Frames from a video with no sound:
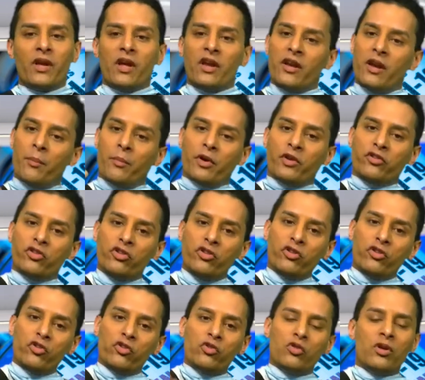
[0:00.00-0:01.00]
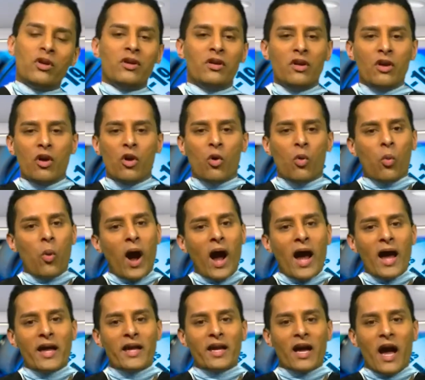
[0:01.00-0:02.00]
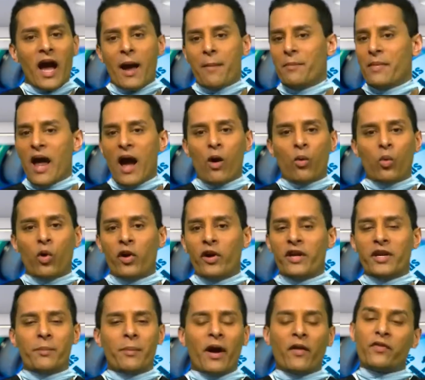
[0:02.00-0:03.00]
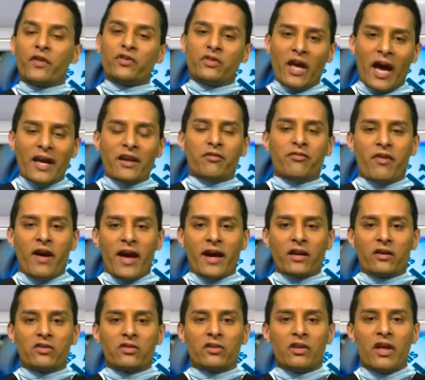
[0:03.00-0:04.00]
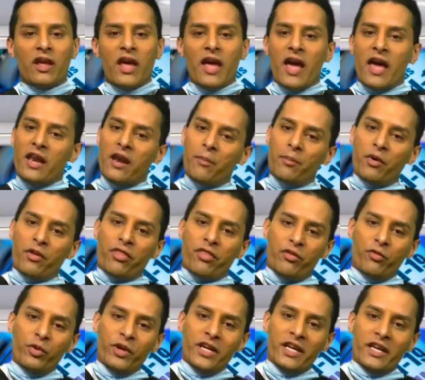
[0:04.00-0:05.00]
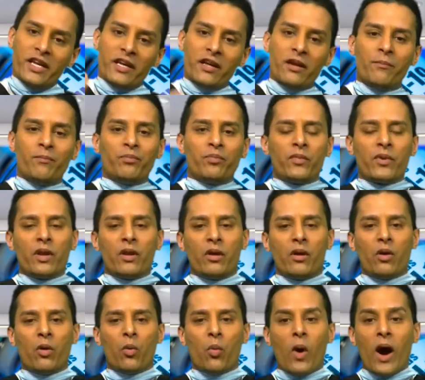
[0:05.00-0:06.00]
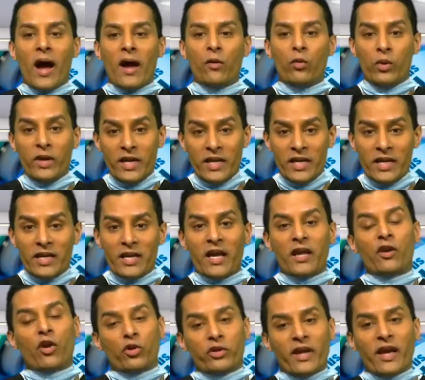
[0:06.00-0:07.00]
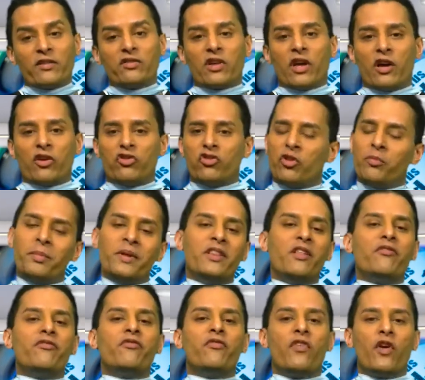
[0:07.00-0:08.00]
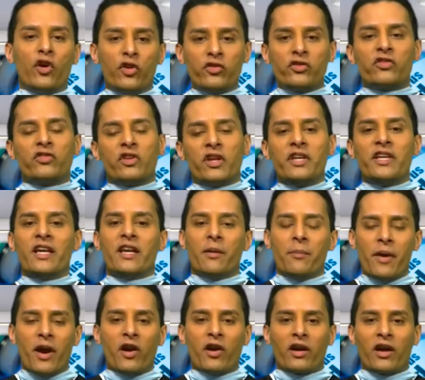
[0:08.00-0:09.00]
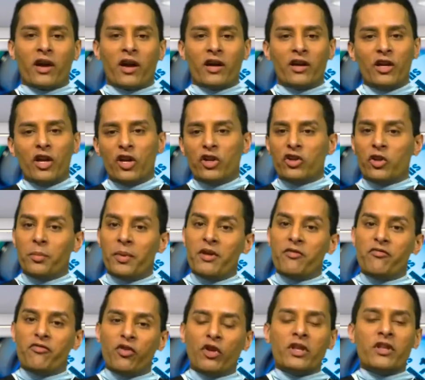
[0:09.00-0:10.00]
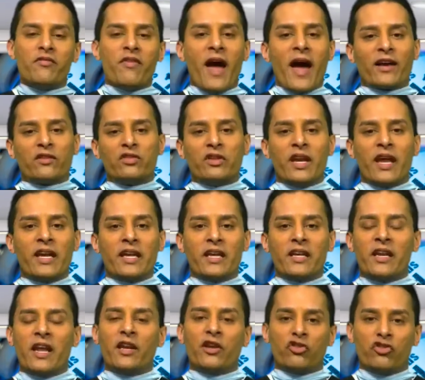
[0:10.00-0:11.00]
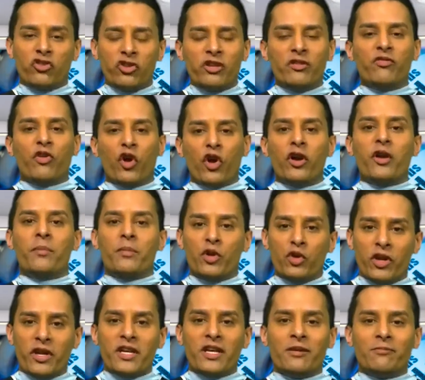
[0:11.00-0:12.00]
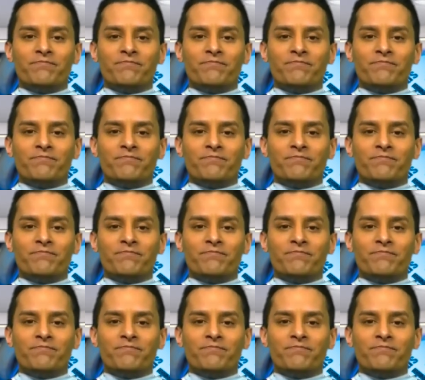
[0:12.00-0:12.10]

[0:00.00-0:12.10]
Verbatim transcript: Number two, why I'm not worried about the side effects. And number three, why we in Odessa should be the first city in America to be fully vaccinated and achieve herd immunity.